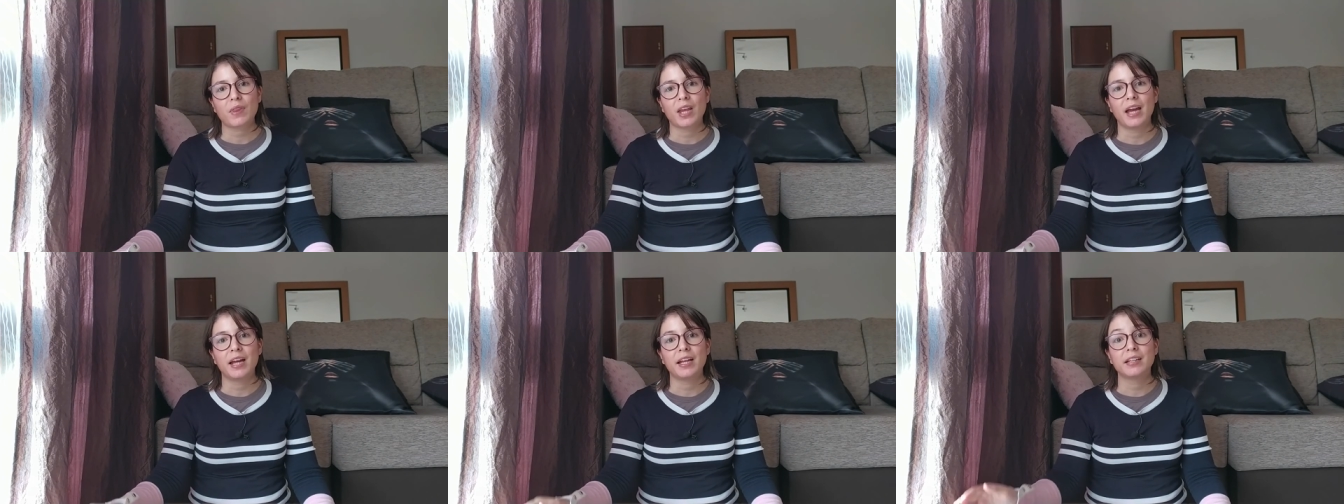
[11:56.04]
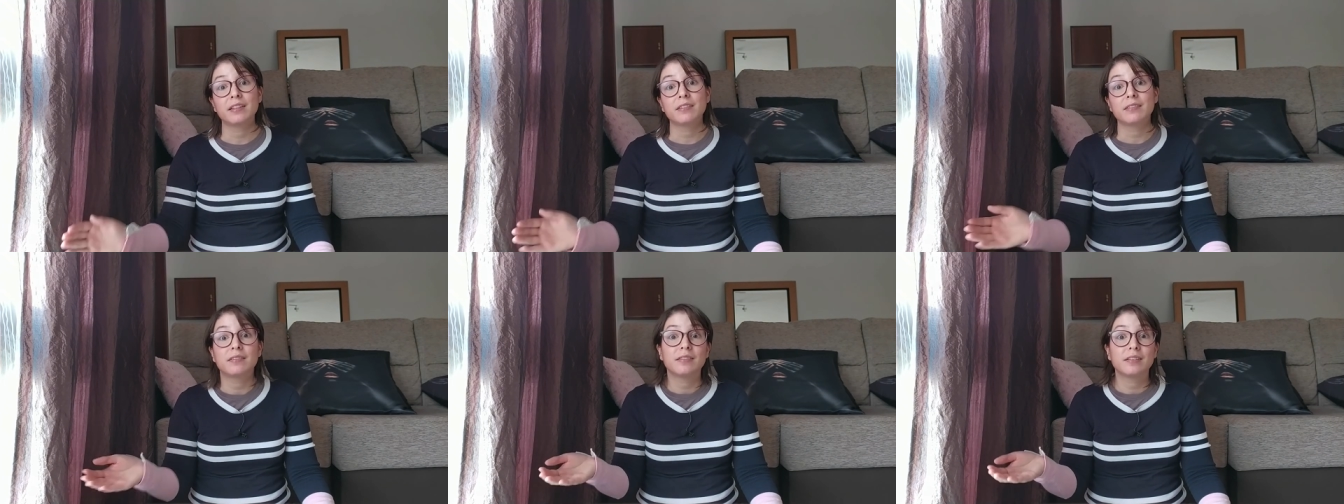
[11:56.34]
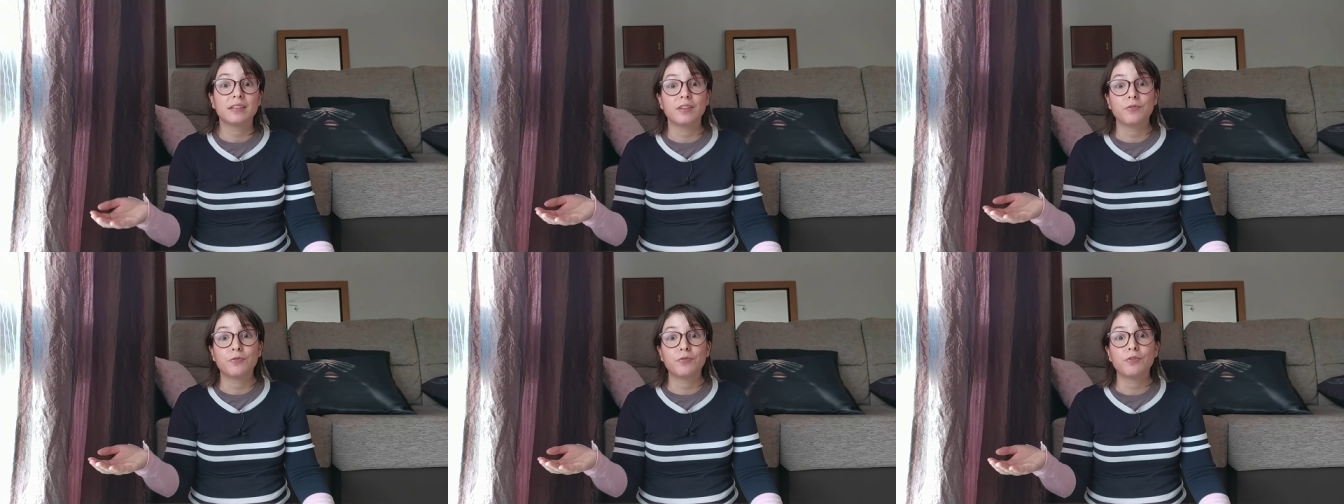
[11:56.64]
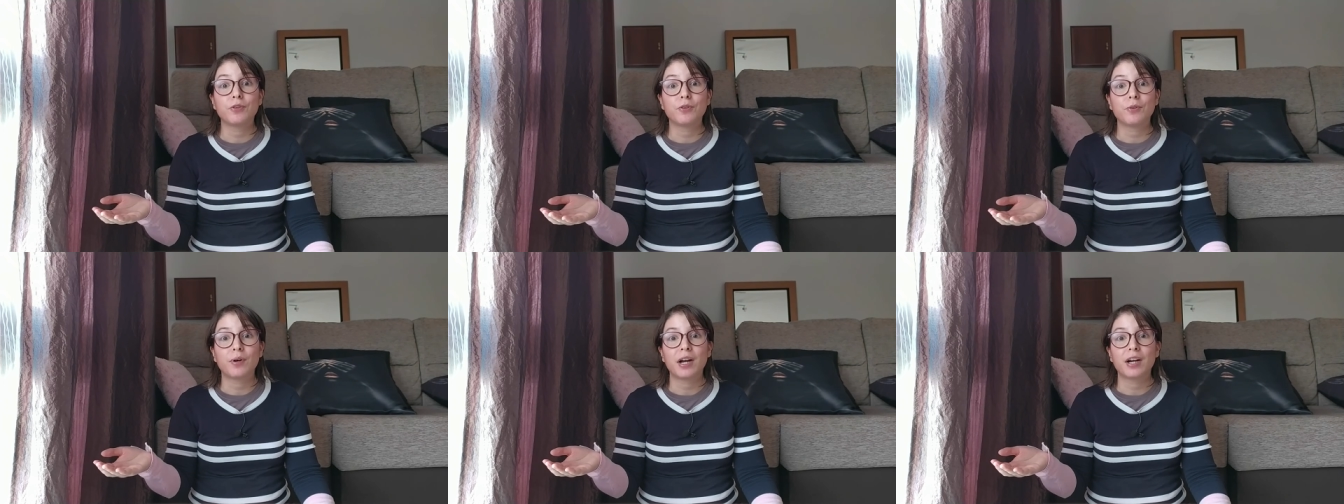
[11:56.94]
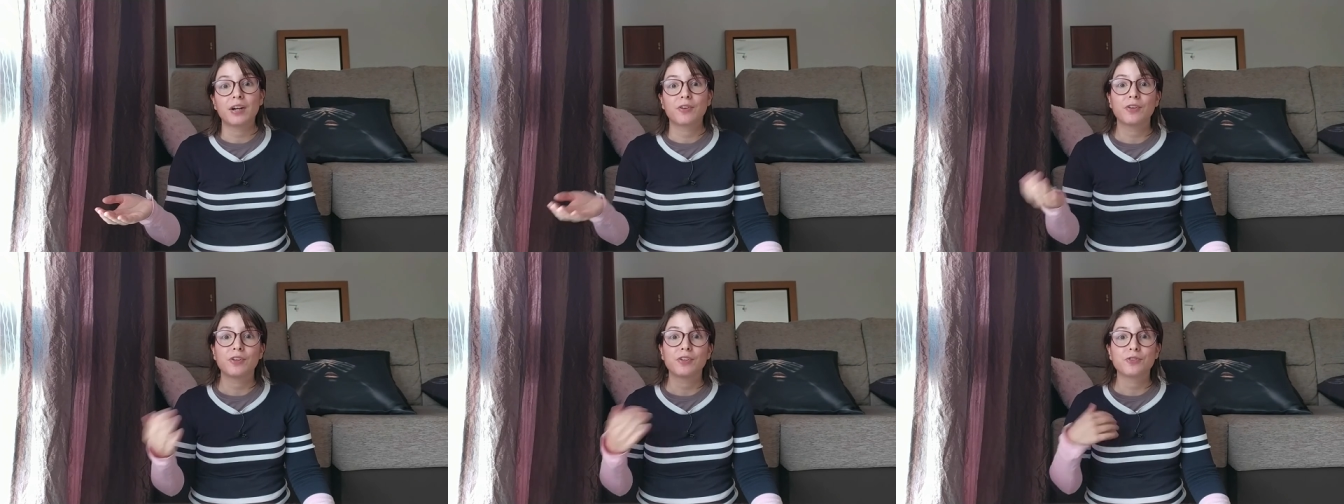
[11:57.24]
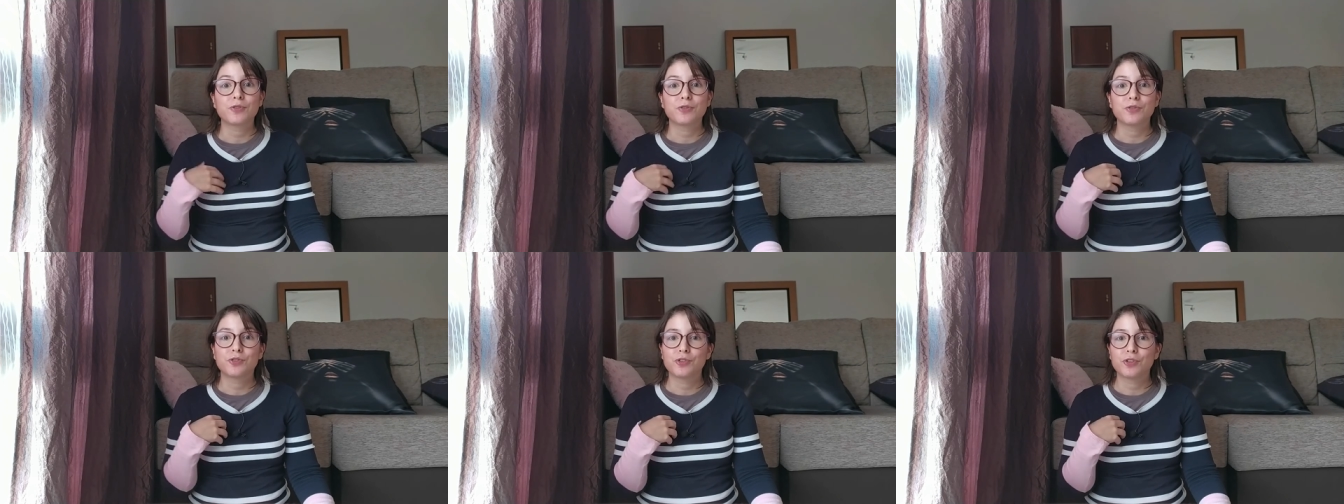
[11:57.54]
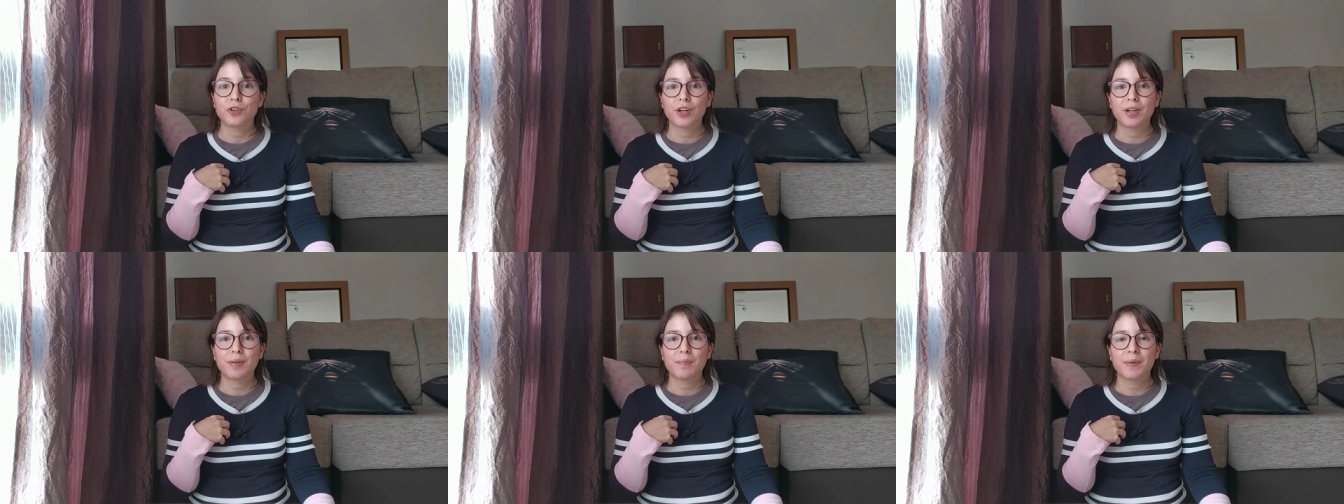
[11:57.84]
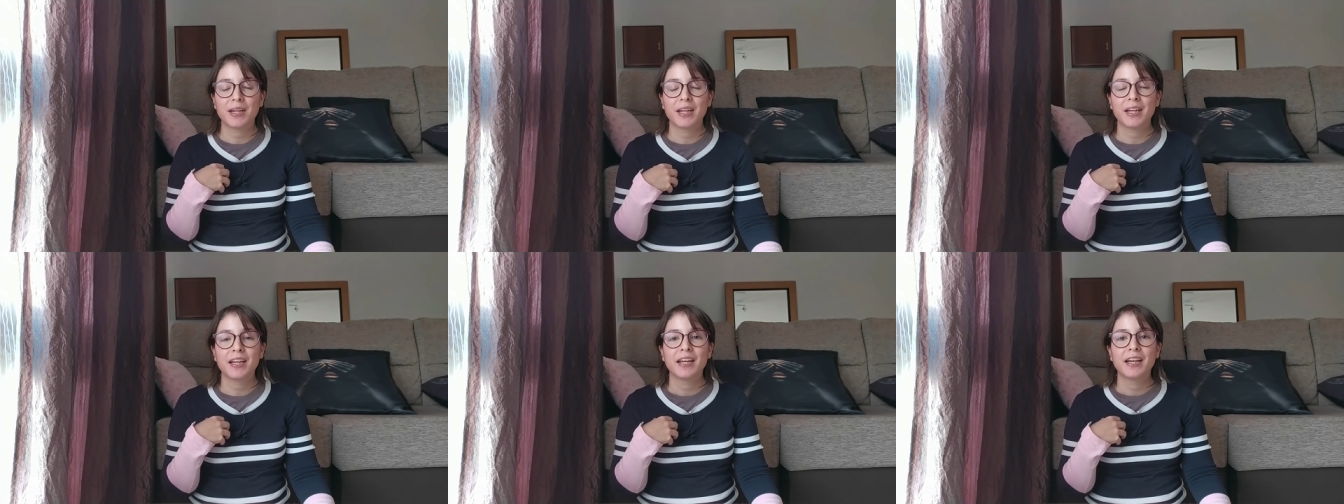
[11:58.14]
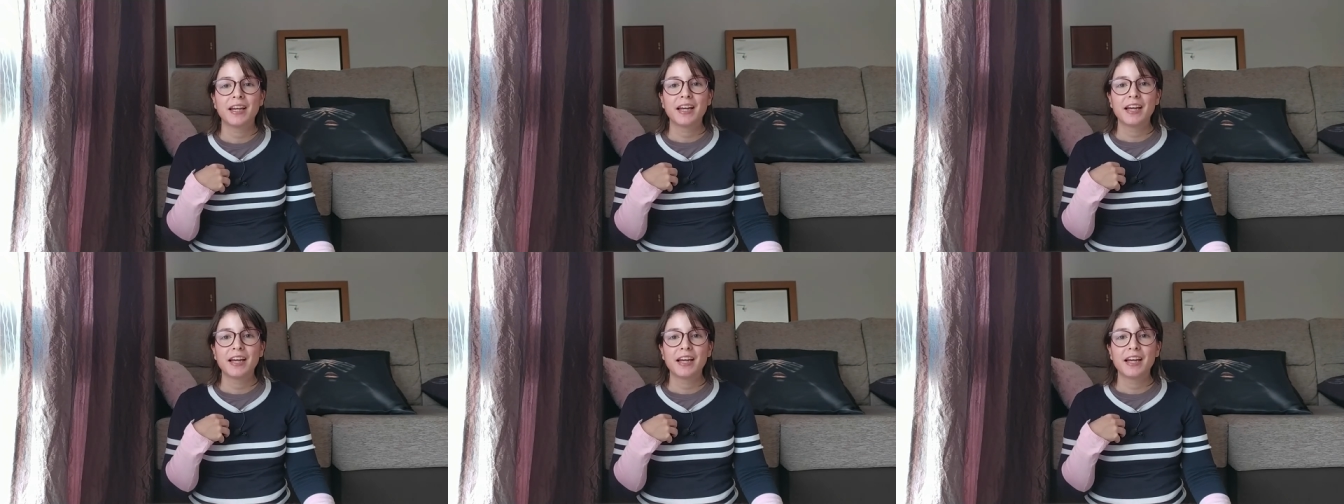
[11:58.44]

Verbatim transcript: and if you are going to join me